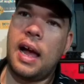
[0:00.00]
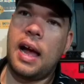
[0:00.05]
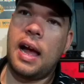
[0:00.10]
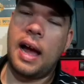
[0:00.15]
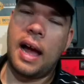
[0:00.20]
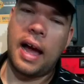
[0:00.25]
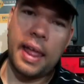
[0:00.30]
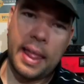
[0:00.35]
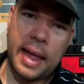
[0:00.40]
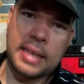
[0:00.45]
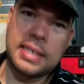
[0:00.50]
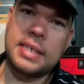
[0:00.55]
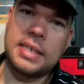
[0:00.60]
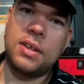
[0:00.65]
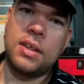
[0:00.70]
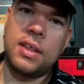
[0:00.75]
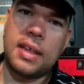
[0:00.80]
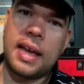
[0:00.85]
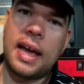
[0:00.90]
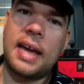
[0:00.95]
Uh, that's the
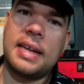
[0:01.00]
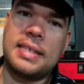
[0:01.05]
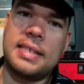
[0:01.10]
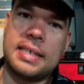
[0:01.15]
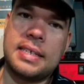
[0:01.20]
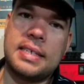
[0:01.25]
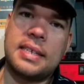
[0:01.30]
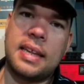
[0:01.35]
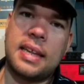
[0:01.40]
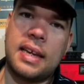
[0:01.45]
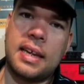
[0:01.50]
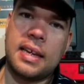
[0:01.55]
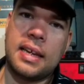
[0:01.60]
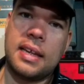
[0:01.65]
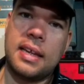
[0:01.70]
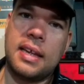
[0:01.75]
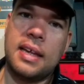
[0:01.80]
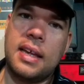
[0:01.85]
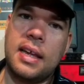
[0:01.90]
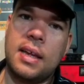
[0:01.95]
only thing I dislike
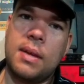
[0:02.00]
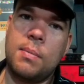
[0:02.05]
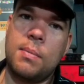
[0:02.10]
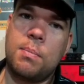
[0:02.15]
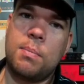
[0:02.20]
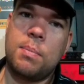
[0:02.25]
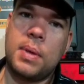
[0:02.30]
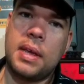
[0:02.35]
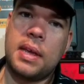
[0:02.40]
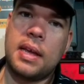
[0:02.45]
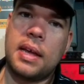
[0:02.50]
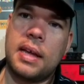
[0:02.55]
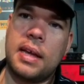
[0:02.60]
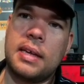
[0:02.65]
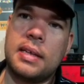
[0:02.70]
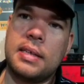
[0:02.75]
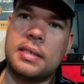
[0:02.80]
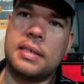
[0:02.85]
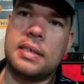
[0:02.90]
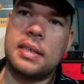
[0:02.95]

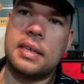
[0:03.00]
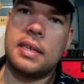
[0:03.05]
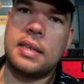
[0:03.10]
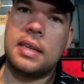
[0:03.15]
because